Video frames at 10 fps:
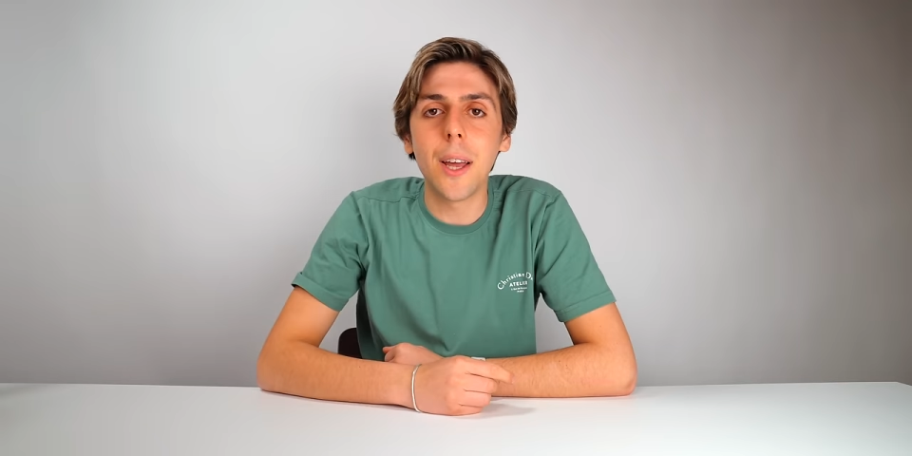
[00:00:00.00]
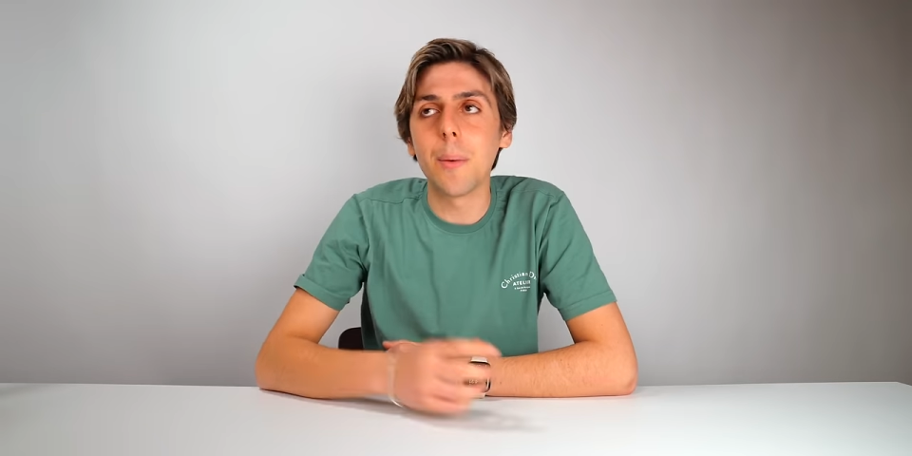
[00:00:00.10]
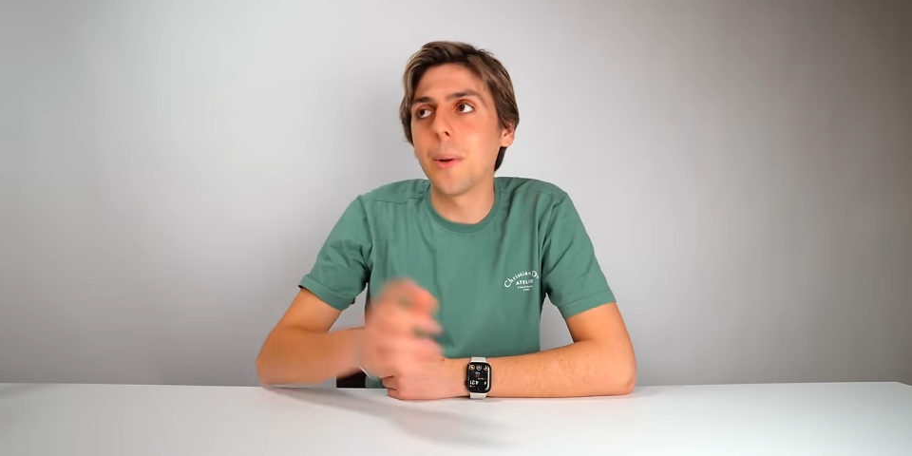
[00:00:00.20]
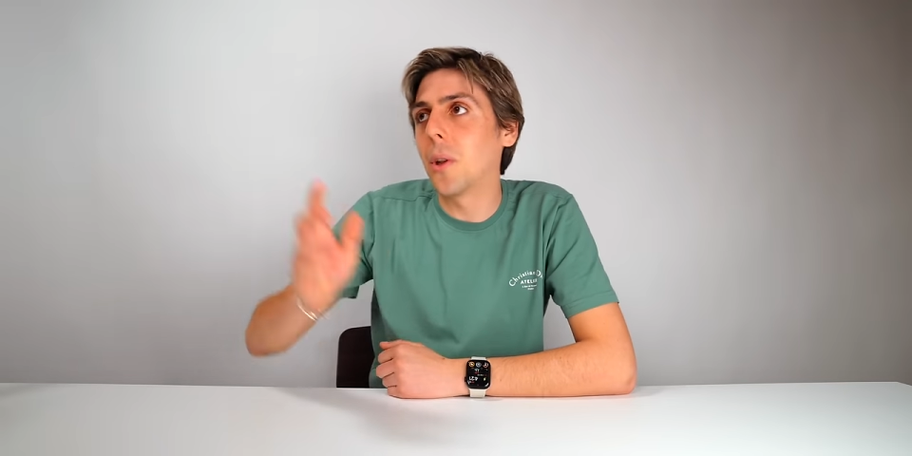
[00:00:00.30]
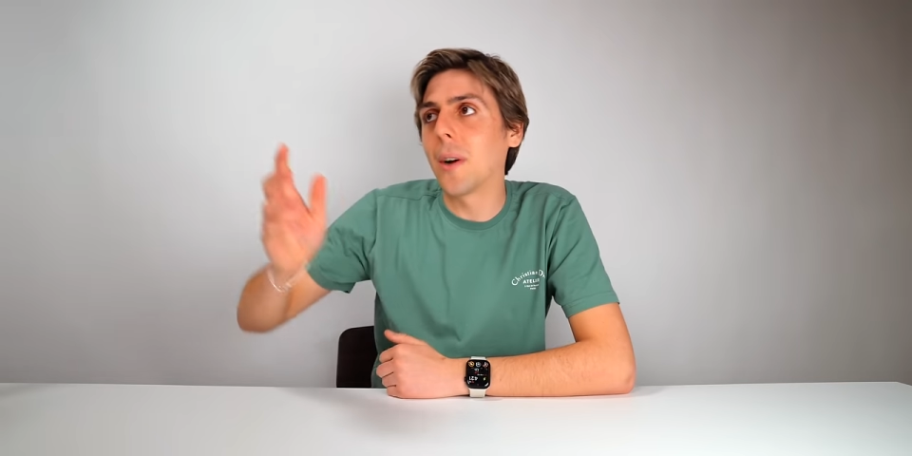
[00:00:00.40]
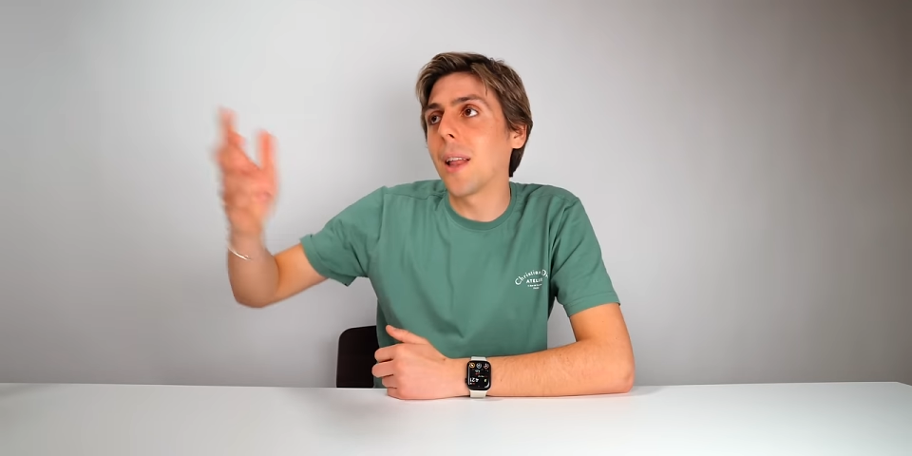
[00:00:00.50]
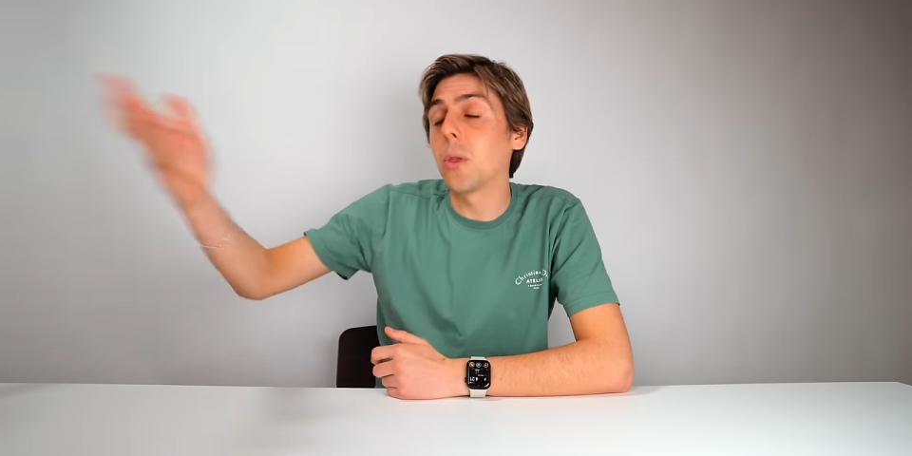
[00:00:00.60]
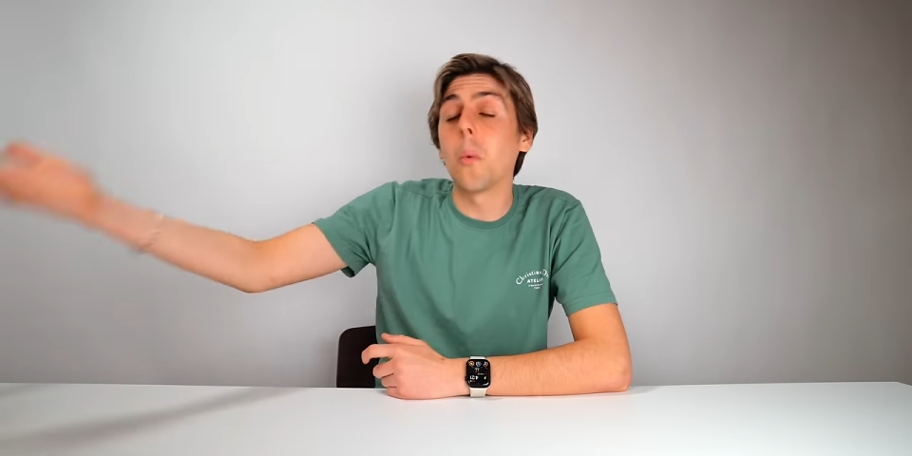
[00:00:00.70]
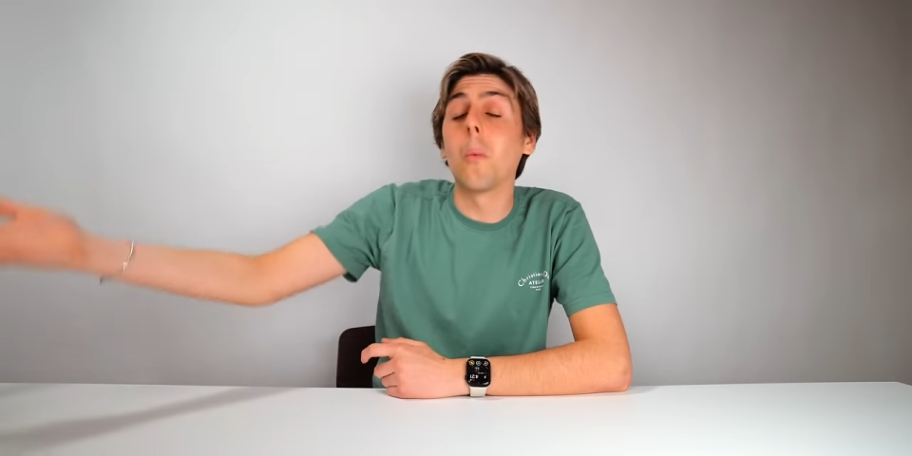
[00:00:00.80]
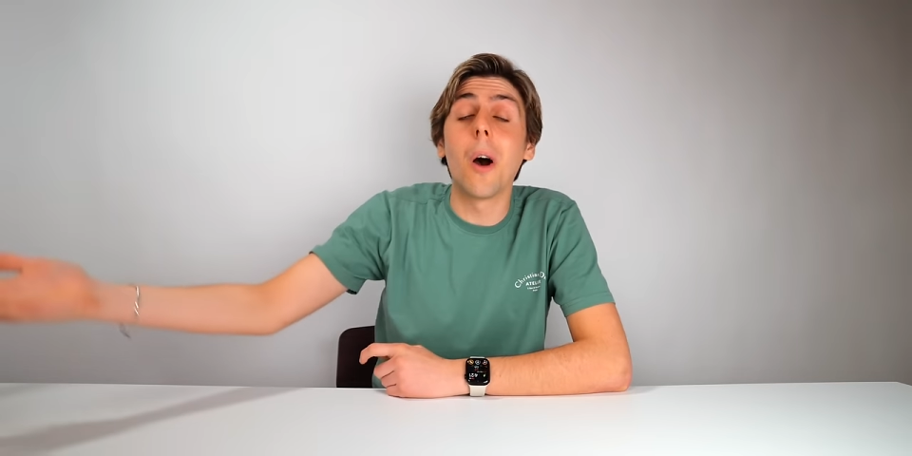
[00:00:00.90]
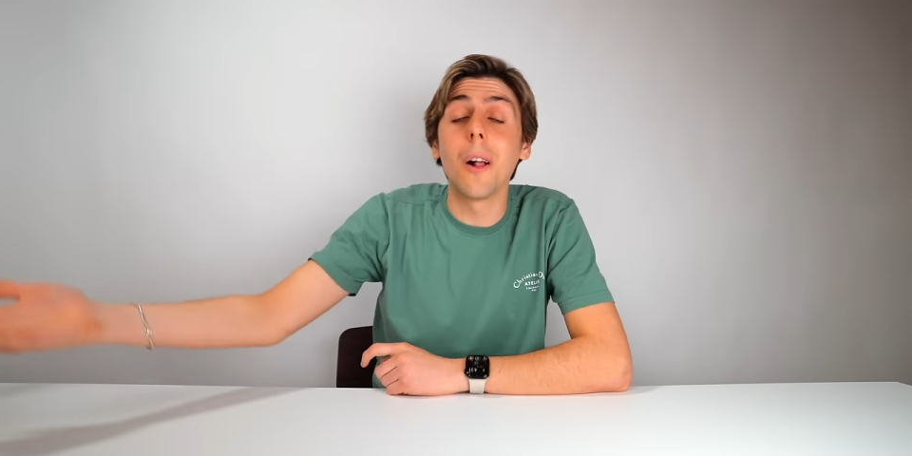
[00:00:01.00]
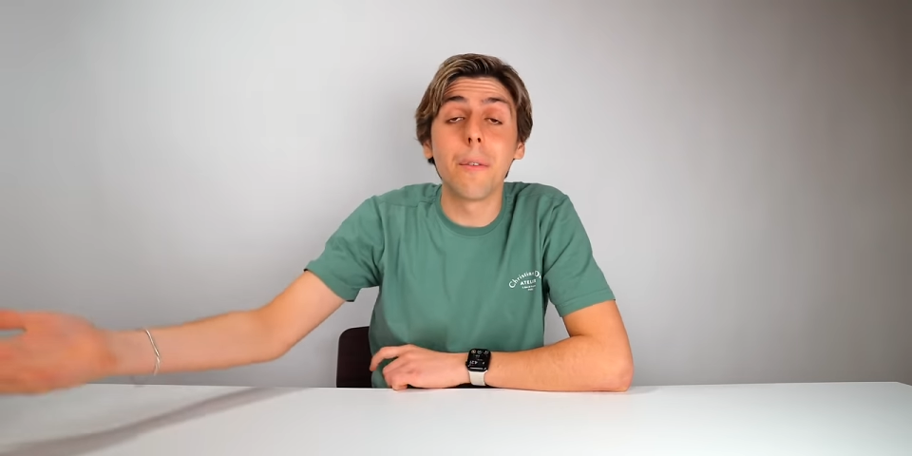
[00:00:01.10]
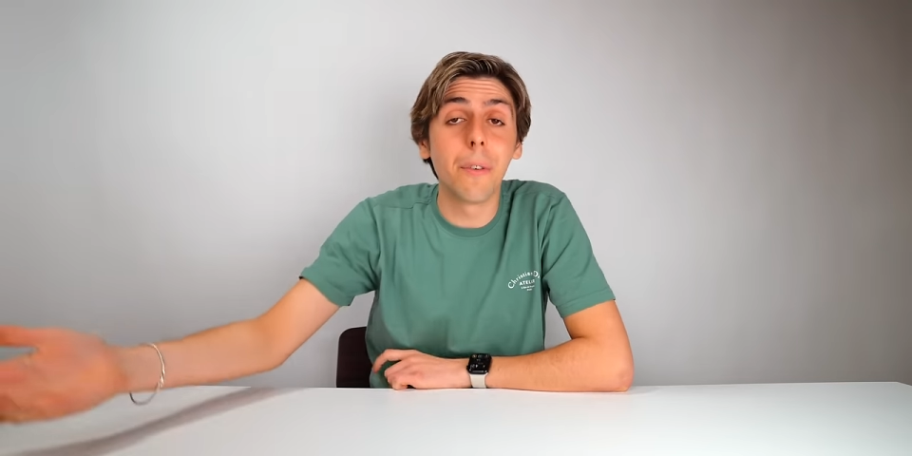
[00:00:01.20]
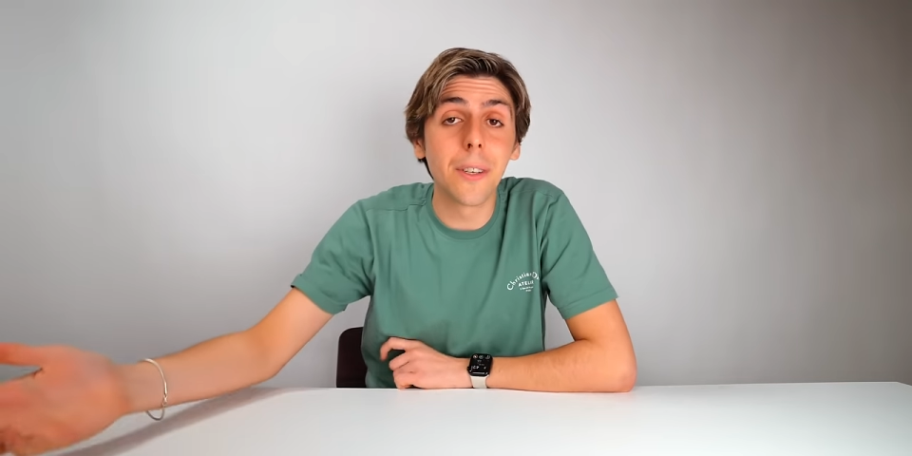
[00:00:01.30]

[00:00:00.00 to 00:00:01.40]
and it will look at the wall, for